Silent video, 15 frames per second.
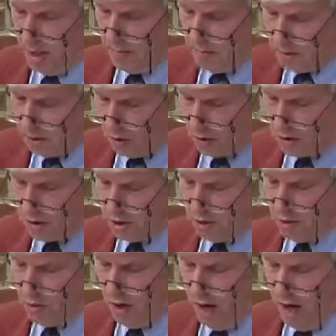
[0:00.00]
but
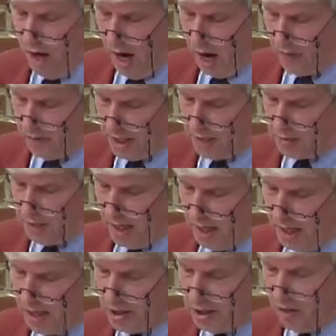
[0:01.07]
also how this
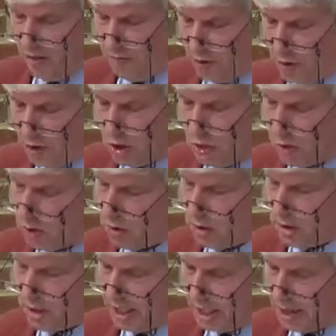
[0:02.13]
relation of mutual
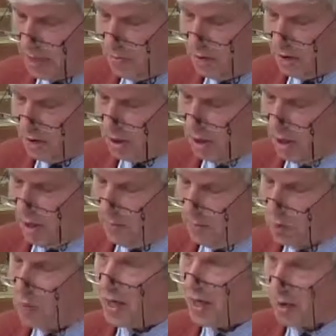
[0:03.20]
contentment
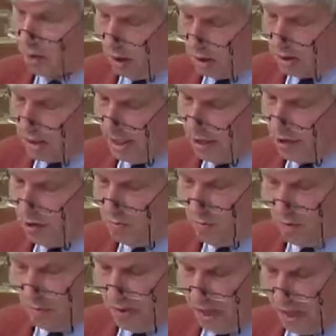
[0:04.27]
between God and
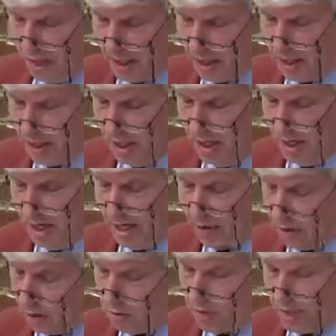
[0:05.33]
human beings
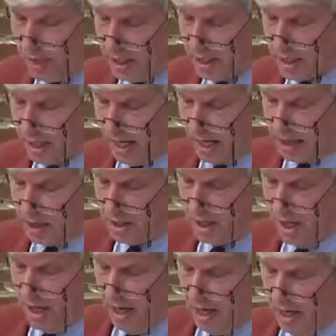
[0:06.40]
is already sketched
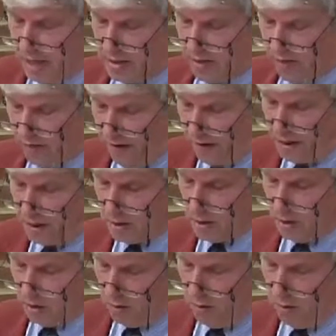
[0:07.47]
as the final
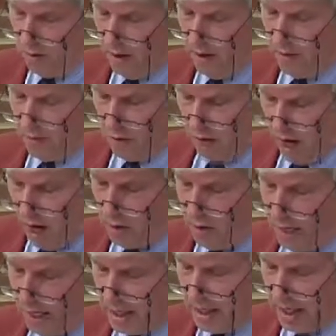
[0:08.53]
goal for
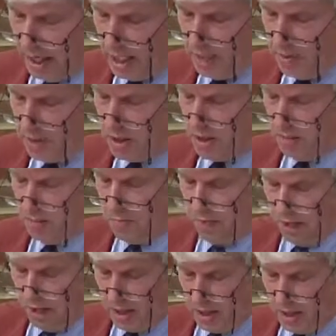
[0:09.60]
our engagement in
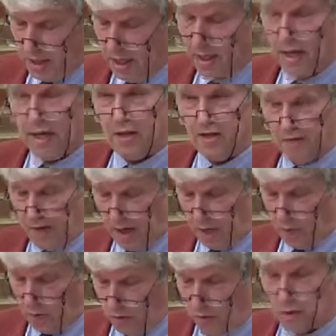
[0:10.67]
peace in the
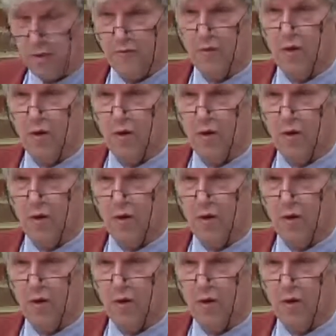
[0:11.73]
very words of